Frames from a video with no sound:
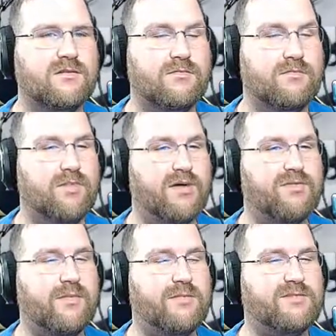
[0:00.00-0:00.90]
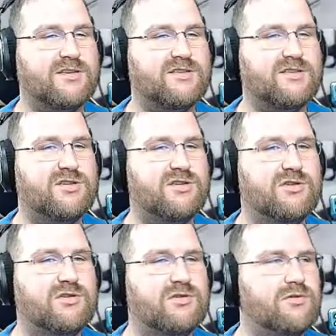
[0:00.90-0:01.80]
Buffed him up to
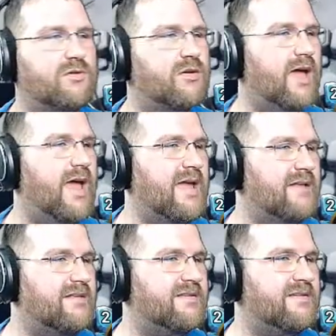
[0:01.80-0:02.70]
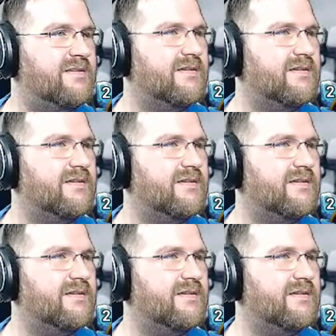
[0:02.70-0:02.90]
2/8.